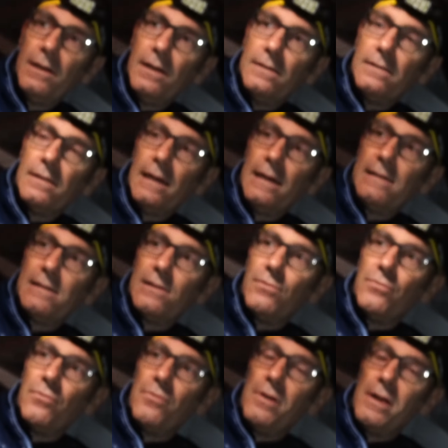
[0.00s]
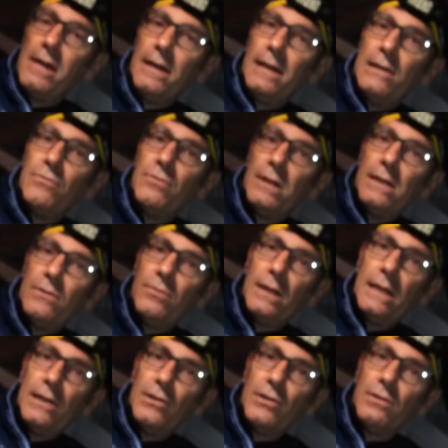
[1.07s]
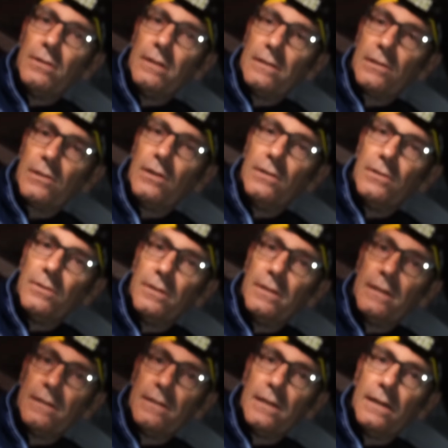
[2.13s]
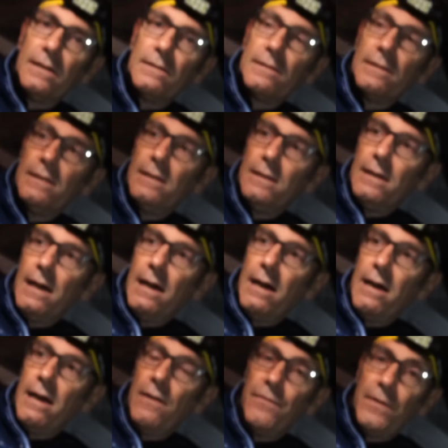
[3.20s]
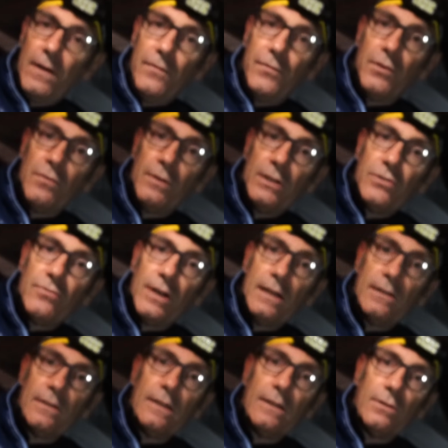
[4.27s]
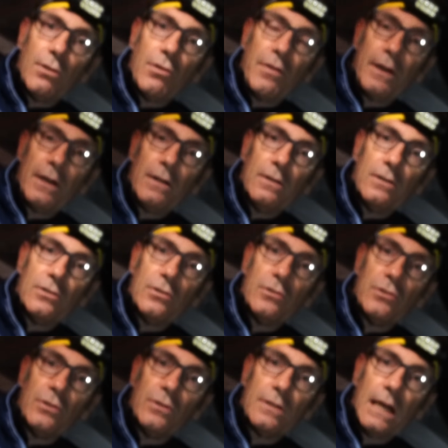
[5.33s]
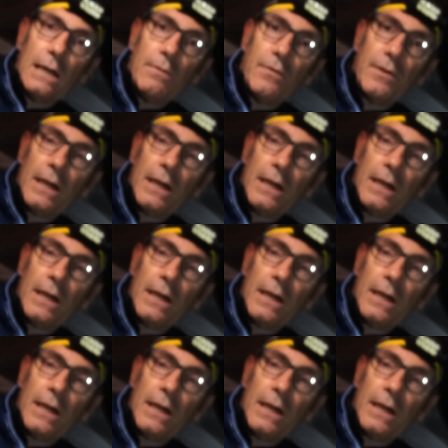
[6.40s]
So that's a really, really, really good discount on this tent if you're interested and you think it'll suit your type of